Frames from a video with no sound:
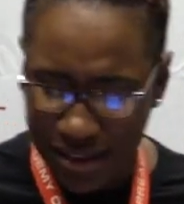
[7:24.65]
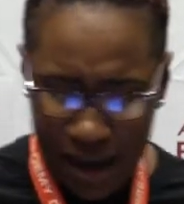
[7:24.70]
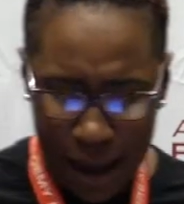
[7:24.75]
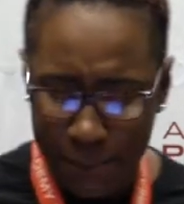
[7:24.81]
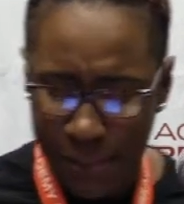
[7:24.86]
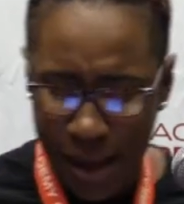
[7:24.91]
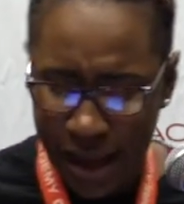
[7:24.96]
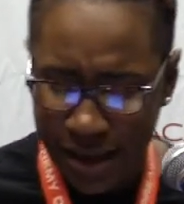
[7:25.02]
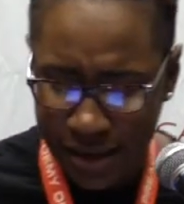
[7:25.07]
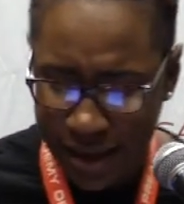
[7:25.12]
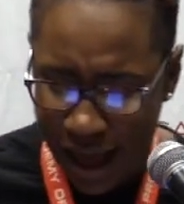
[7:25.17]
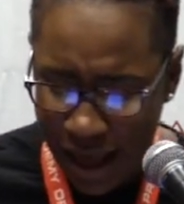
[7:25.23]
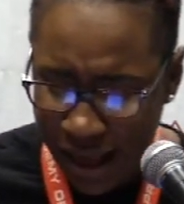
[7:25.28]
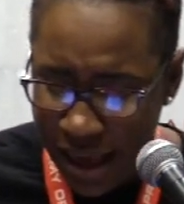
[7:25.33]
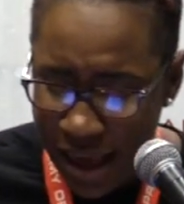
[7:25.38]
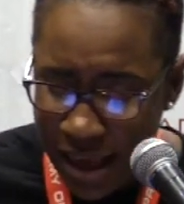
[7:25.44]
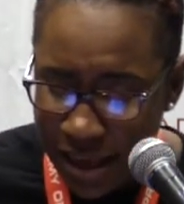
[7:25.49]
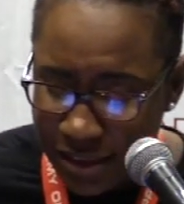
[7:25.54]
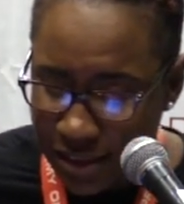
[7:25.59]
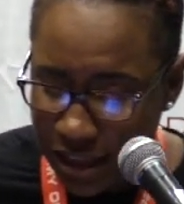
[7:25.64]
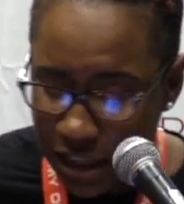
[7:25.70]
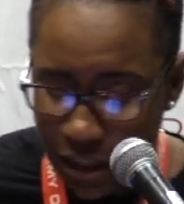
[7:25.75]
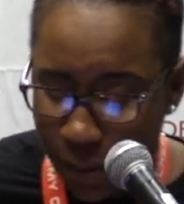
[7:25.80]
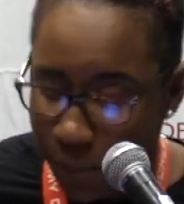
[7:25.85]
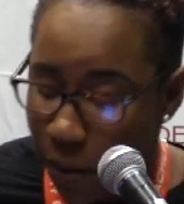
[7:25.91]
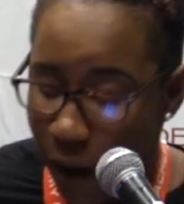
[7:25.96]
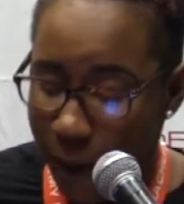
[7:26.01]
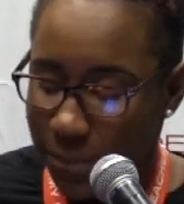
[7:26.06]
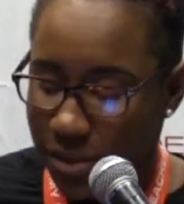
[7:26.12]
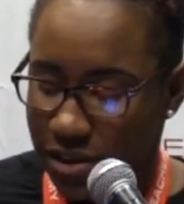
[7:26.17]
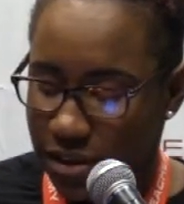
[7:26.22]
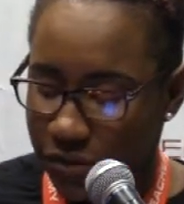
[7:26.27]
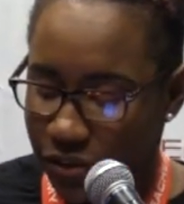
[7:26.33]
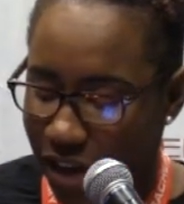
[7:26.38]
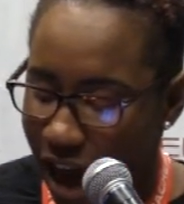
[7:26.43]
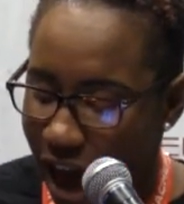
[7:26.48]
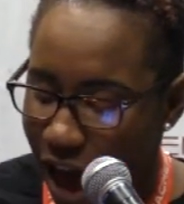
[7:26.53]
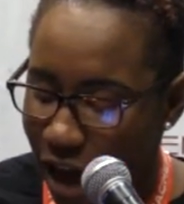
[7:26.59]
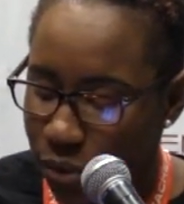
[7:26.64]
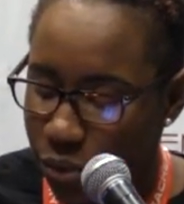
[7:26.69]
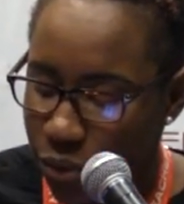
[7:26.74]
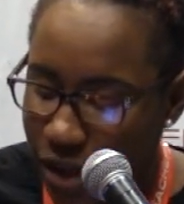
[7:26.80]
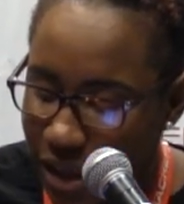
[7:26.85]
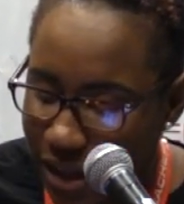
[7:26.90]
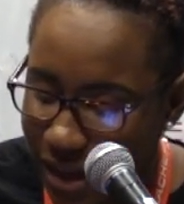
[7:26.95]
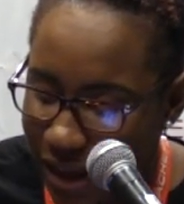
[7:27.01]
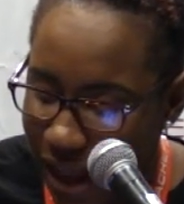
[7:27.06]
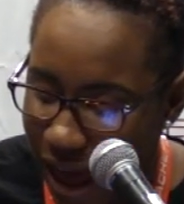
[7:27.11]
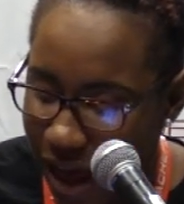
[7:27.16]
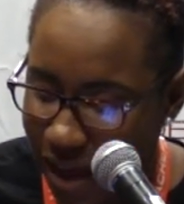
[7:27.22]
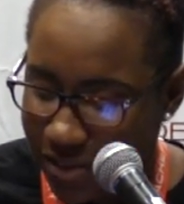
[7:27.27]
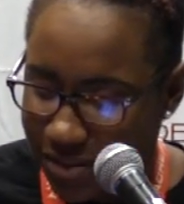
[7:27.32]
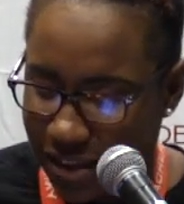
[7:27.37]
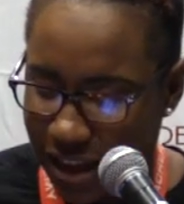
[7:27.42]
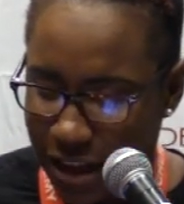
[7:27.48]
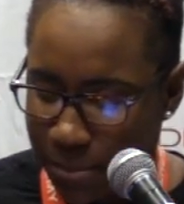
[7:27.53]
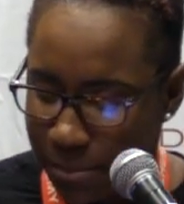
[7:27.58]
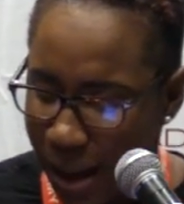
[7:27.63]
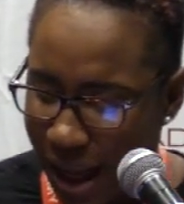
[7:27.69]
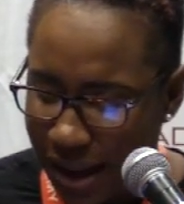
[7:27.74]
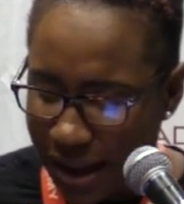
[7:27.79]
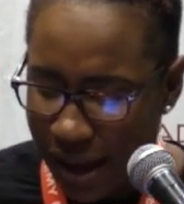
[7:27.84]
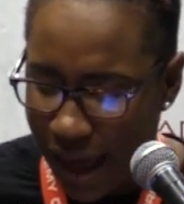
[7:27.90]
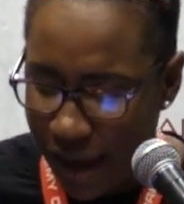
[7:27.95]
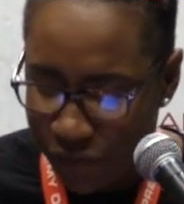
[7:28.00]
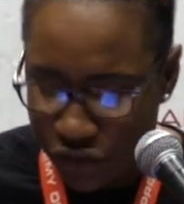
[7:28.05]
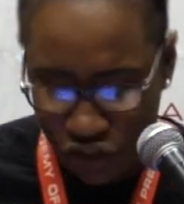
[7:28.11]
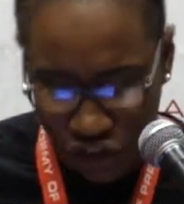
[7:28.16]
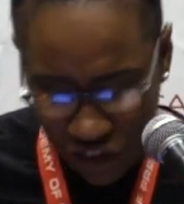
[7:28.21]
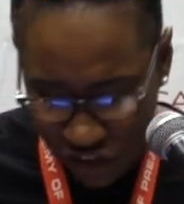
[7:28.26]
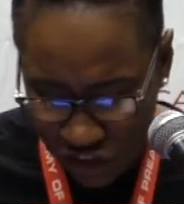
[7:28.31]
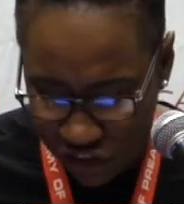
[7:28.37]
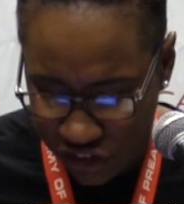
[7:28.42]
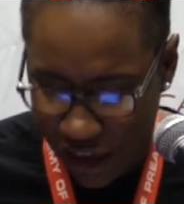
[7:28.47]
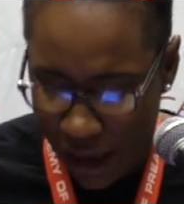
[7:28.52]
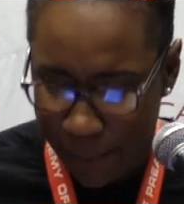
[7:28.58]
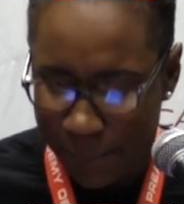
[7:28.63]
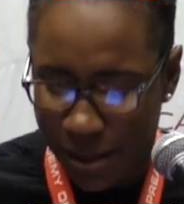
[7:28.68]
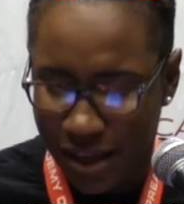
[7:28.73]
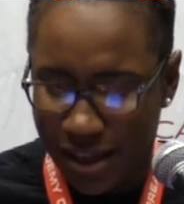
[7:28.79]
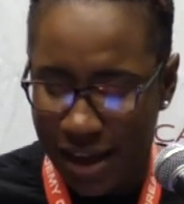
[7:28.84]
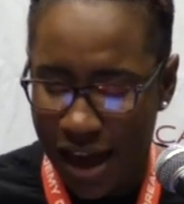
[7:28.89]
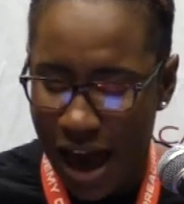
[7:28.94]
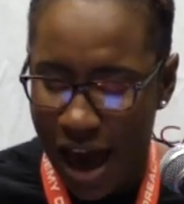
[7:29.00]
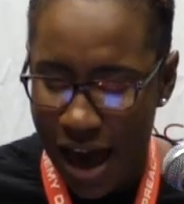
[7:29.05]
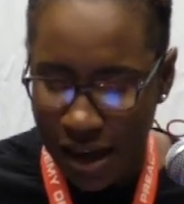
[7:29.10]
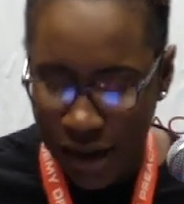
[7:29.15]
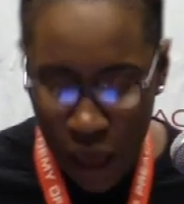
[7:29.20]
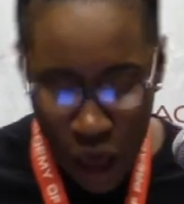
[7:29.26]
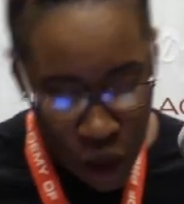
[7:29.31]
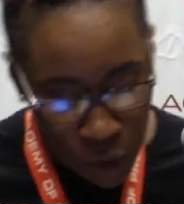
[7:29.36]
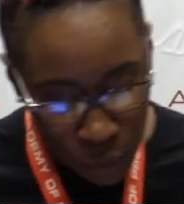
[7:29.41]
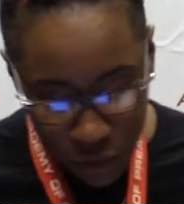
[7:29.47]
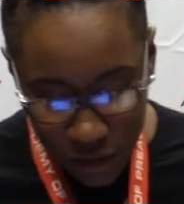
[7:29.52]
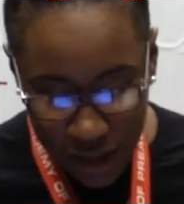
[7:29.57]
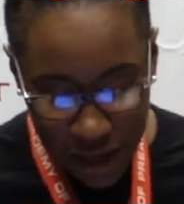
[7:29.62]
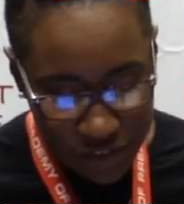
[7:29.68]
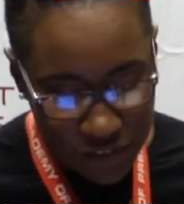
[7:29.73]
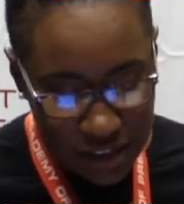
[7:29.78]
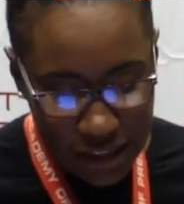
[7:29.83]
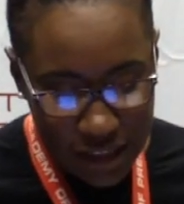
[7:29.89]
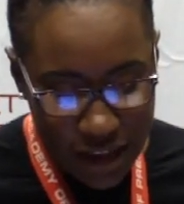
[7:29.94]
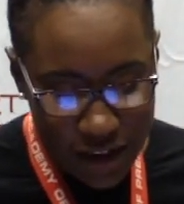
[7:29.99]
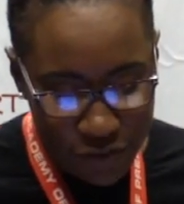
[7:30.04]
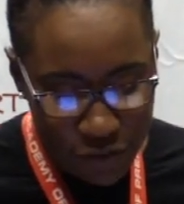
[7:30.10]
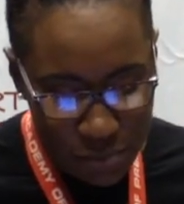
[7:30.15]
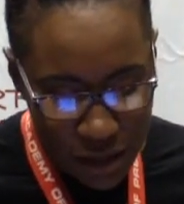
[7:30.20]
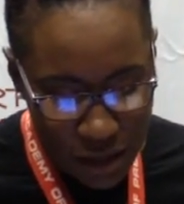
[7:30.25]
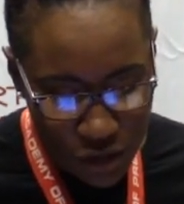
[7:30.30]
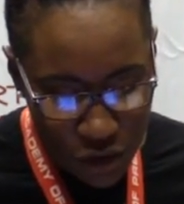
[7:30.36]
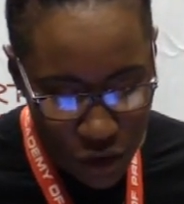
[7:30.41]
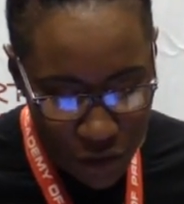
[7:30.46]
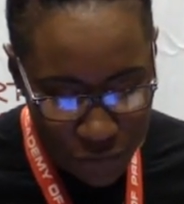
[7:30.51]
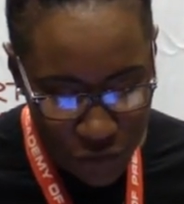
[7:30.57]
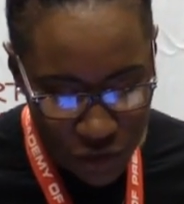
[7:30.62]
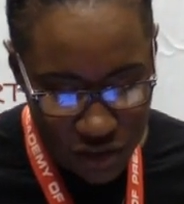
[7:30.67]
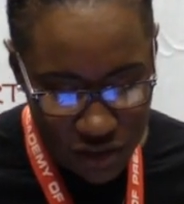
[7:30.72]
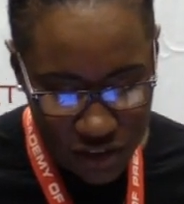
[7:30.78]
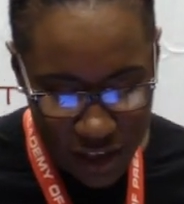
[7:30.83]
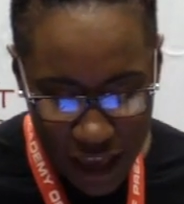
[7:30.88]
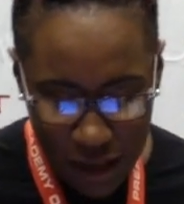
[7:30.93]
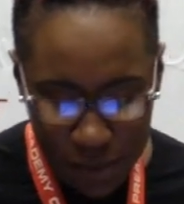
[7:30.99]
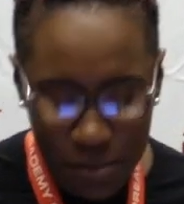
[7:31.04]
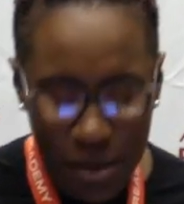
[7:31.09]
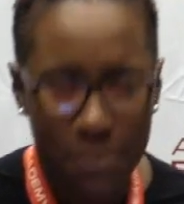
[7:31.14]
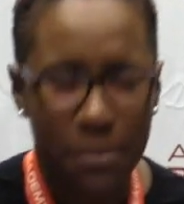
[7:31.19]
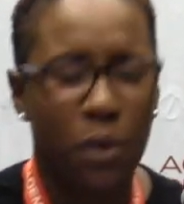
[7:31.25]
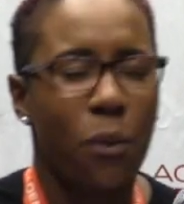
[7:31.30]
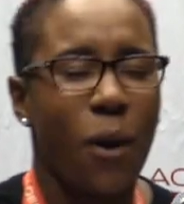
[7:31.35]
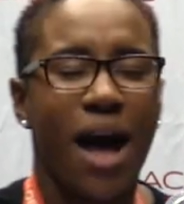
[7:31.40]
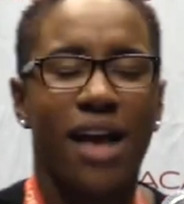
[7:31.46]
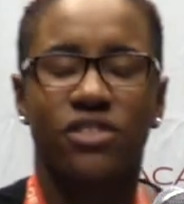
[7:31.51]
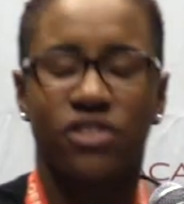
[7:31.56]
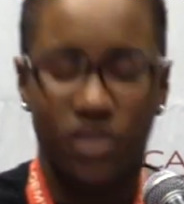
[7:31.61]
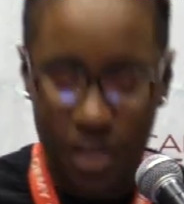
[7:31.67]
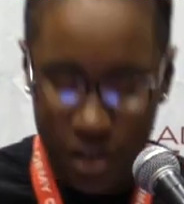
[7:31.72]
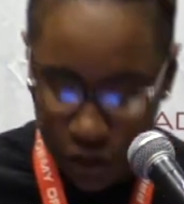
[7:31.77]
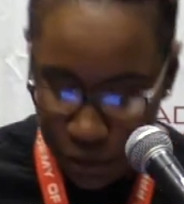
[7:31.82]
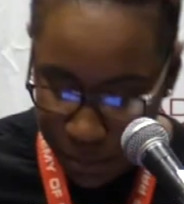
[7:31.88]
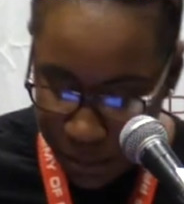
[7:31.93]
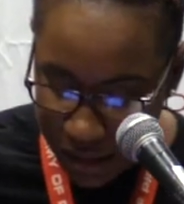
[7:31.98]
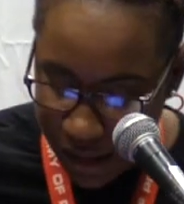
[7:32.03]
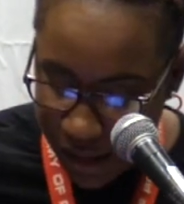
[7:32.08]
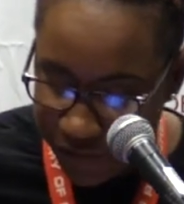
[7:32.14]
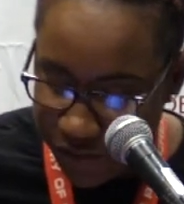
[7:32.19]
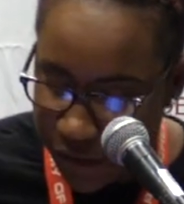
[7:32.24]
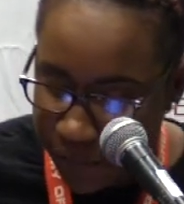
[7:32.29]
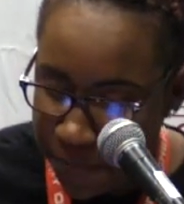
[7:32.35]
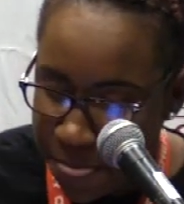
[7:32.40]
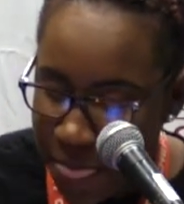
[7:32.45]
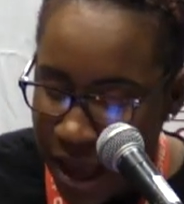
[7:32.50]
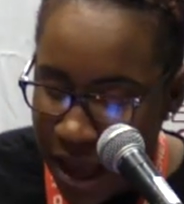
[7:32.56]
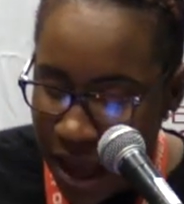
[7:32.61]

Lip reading: And I might not see the promise of God realized in my life just yet, but God will never leave me nor forsake me. But watch this, beloved.